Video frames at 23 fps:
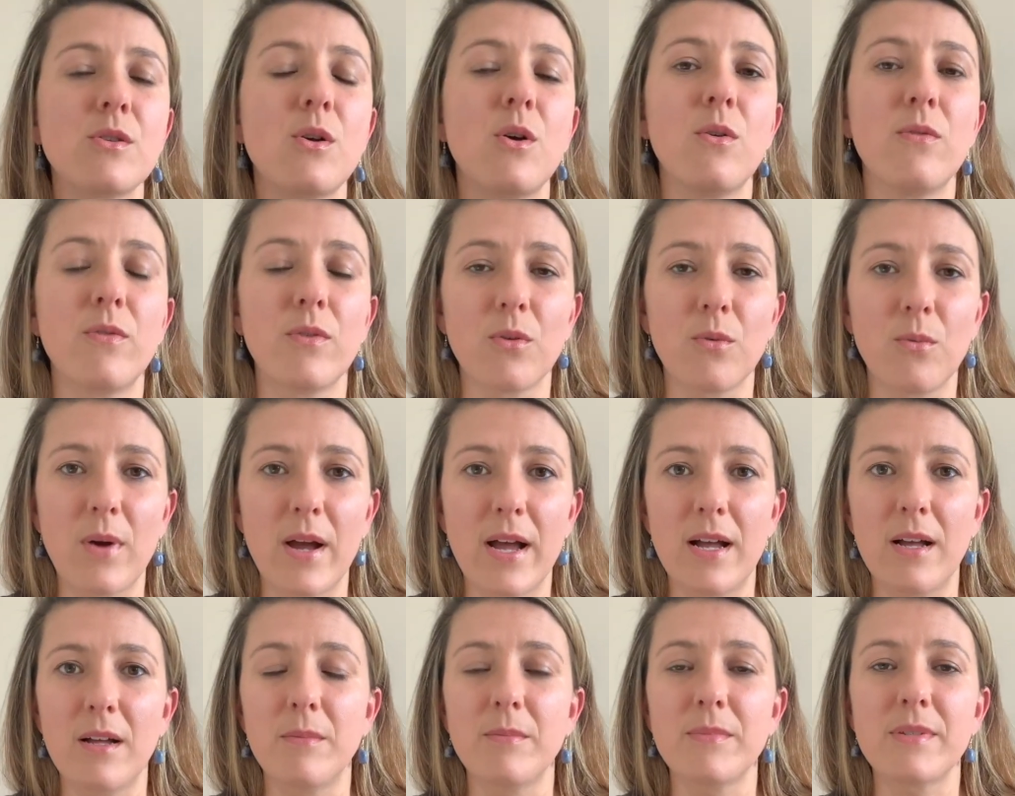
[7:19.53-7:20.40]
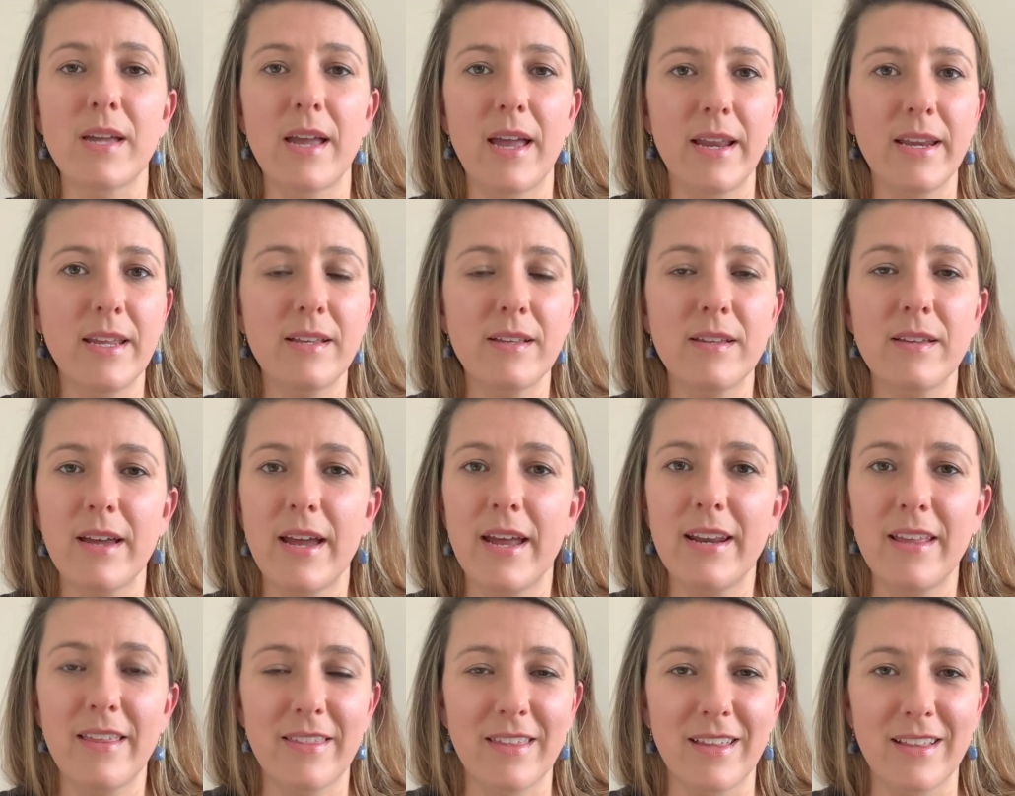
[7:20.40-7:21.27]
overwhelmed,
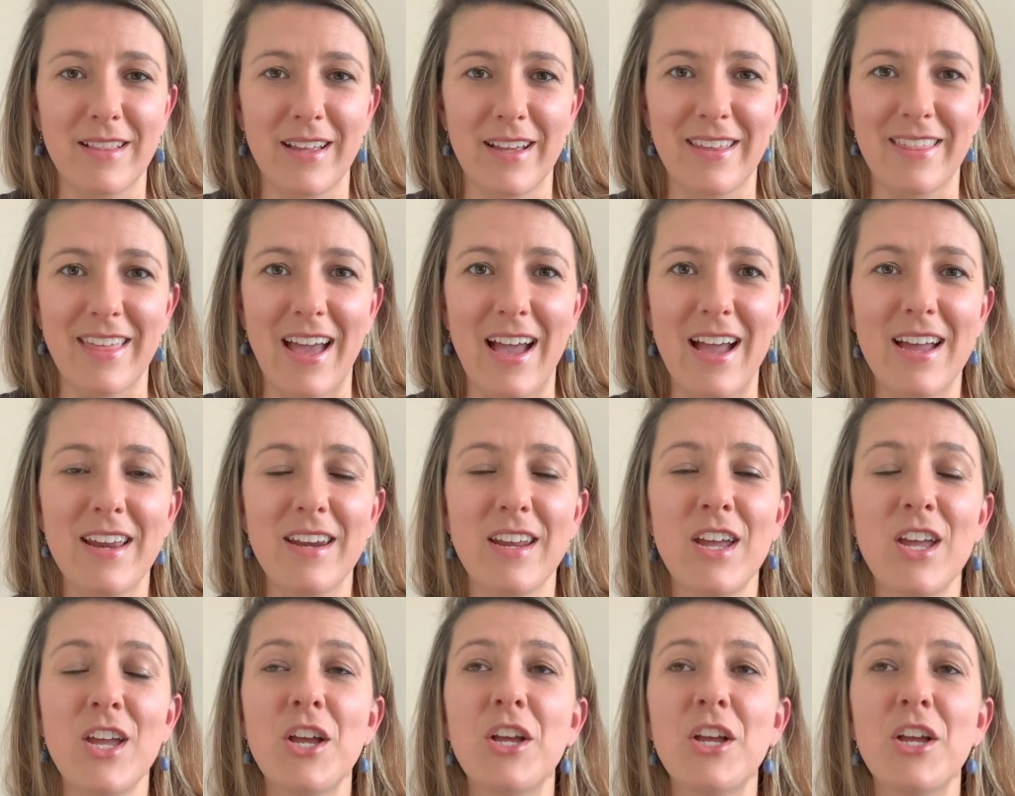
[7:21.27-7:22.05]
anything like that,